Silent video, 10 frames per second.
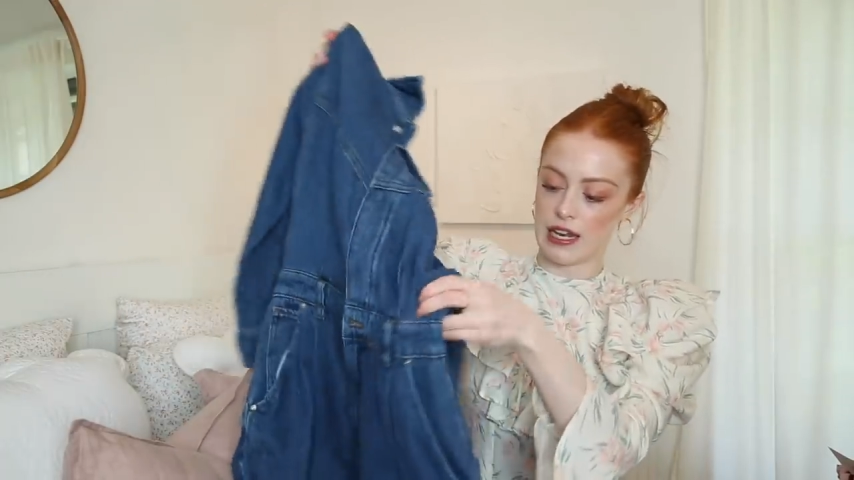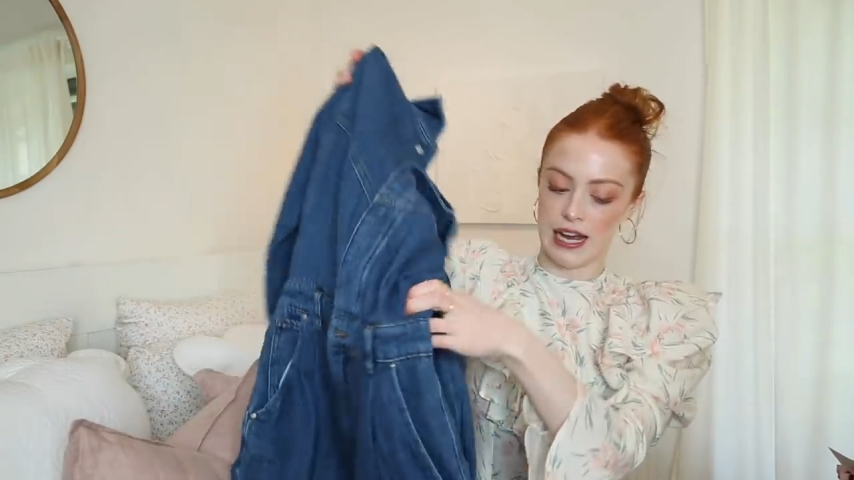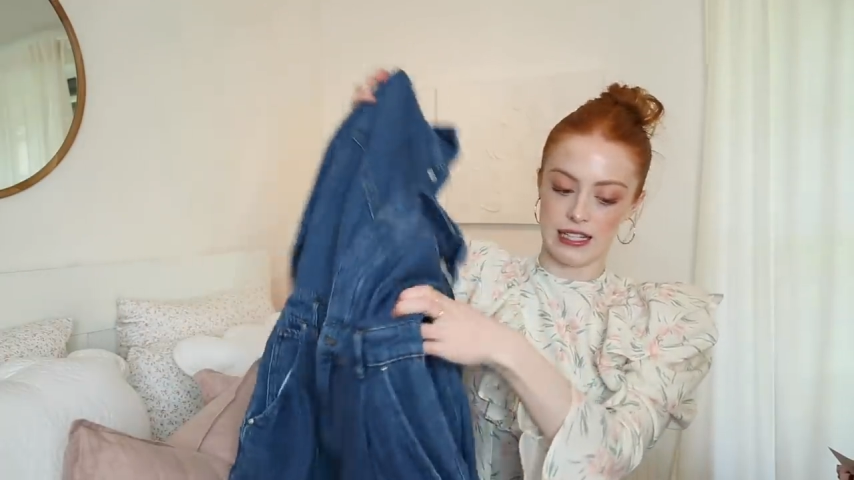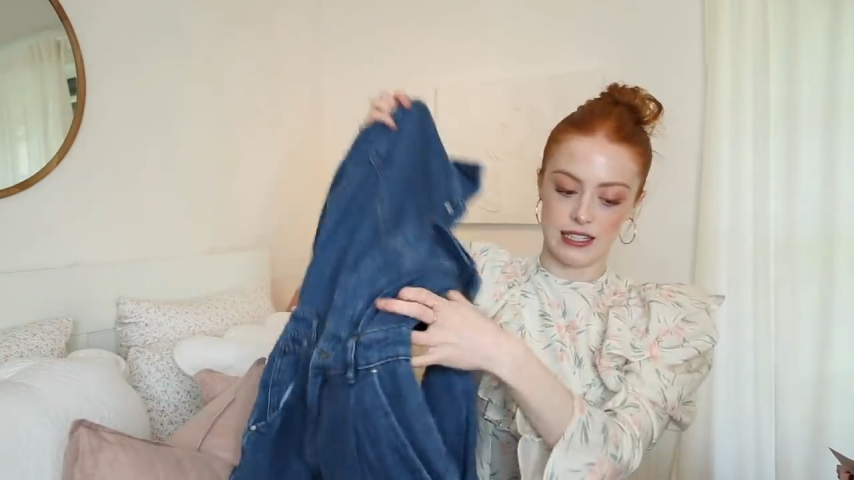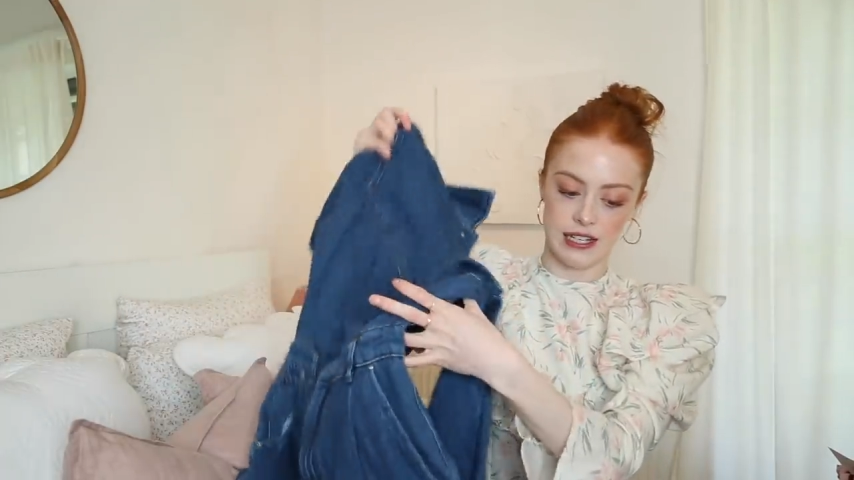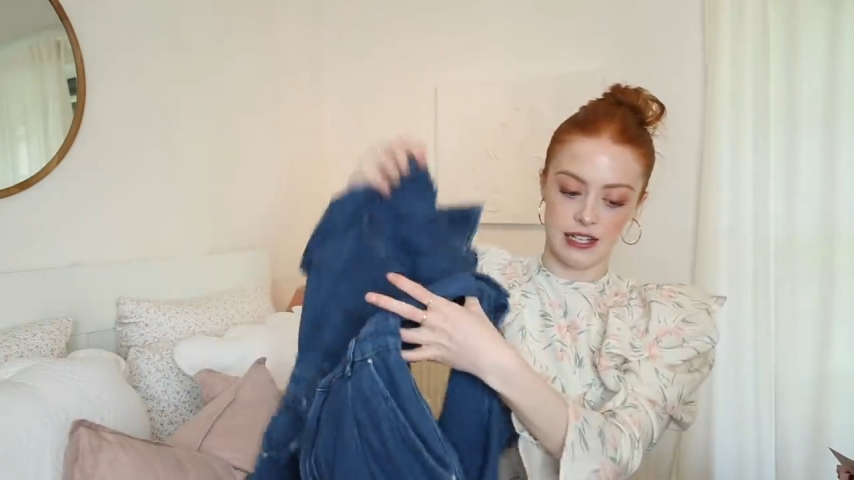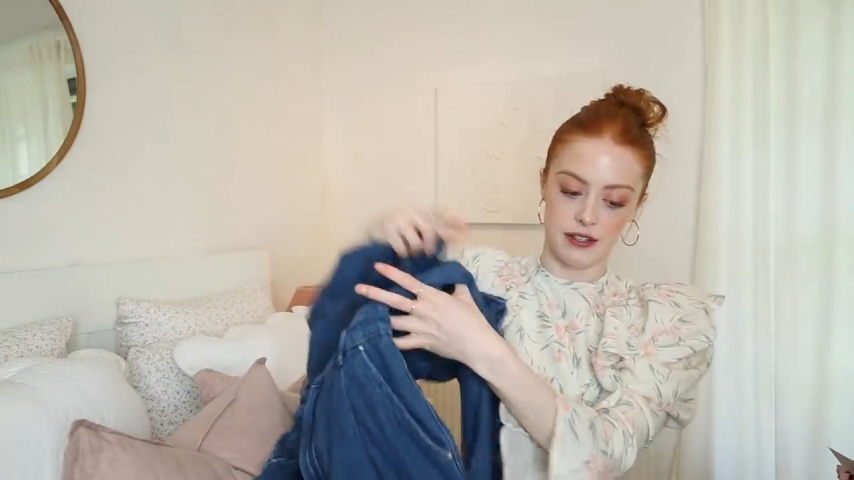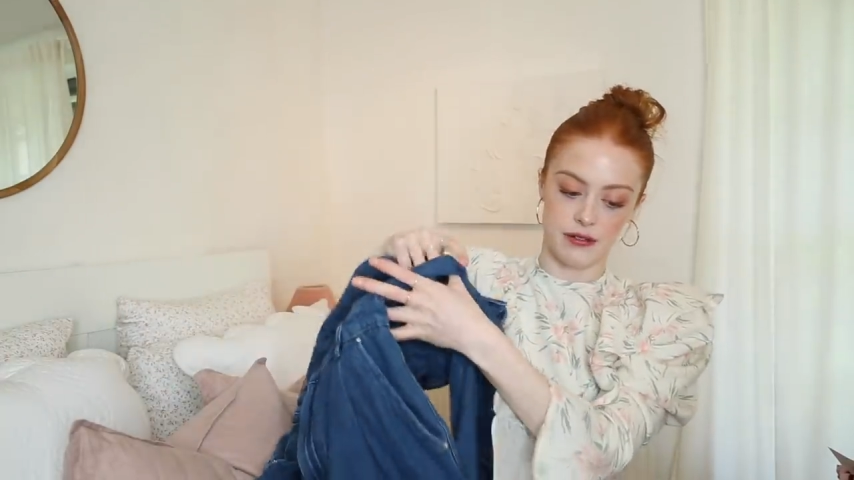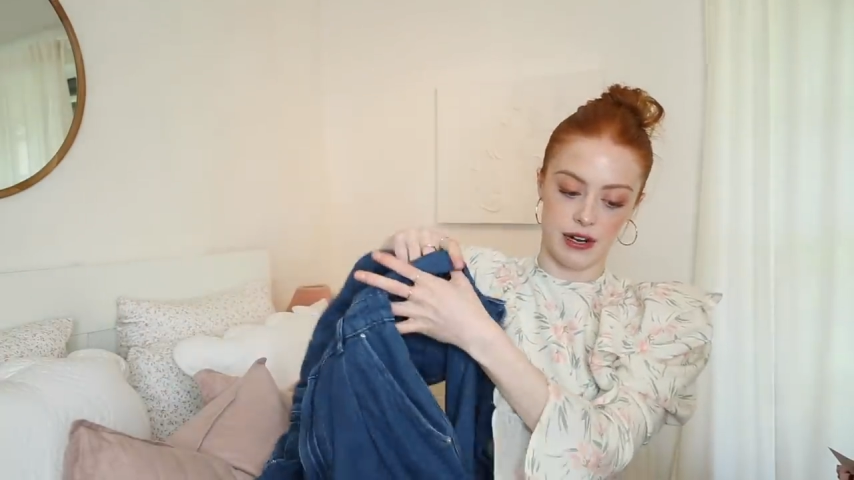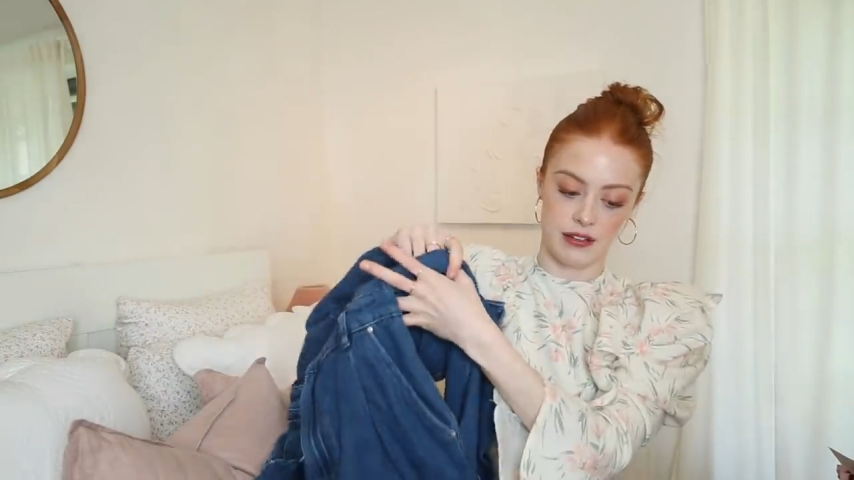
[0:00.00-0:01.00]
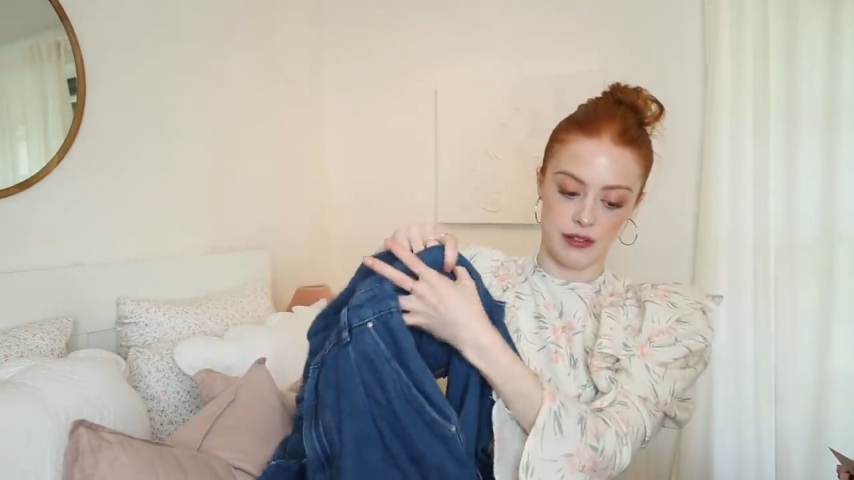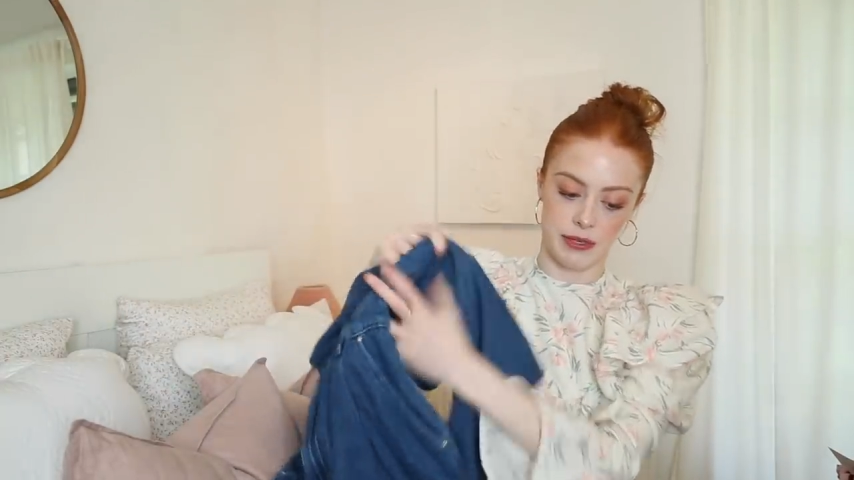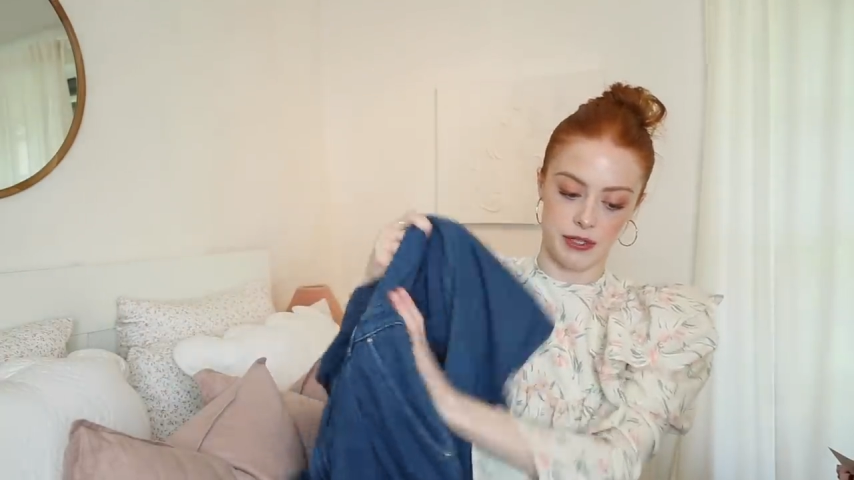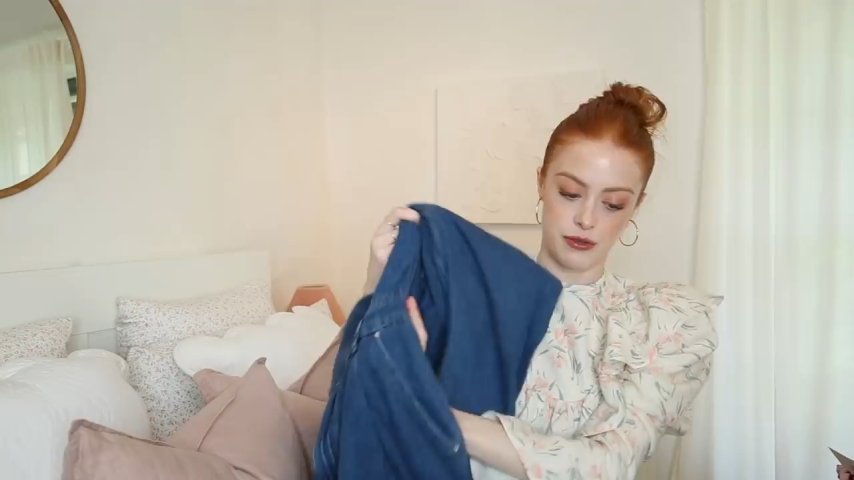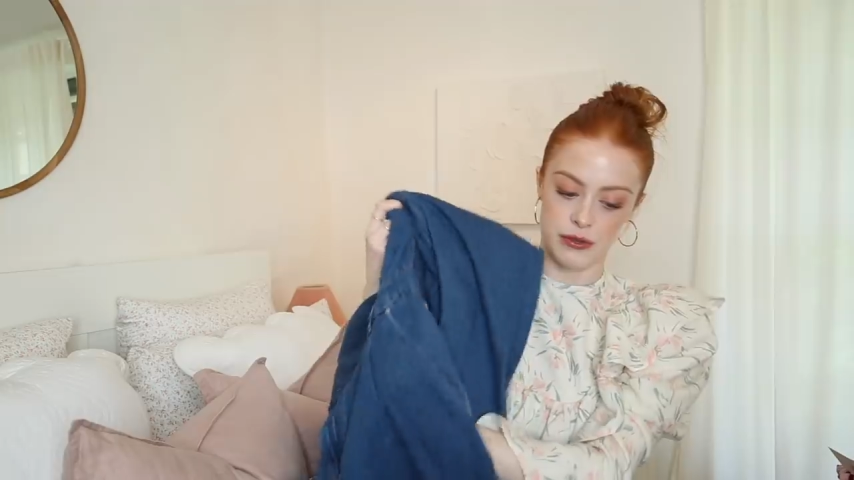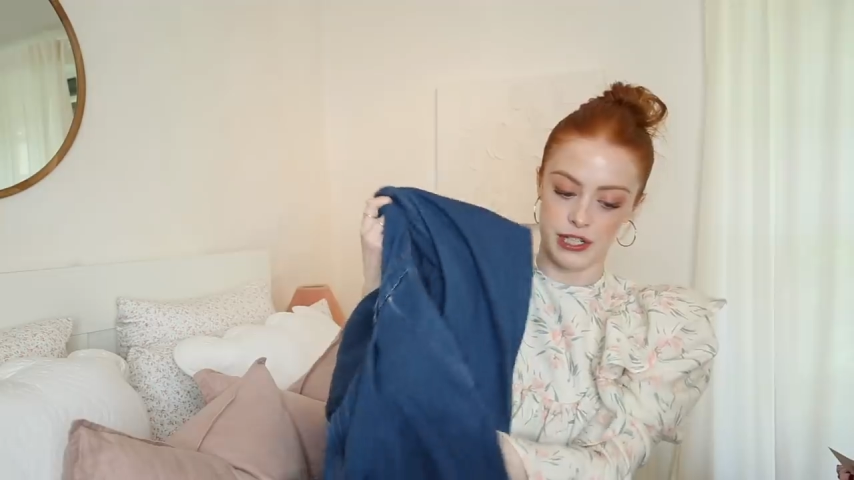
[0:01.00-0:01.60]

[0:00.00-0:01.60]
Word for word: elastic around the middle,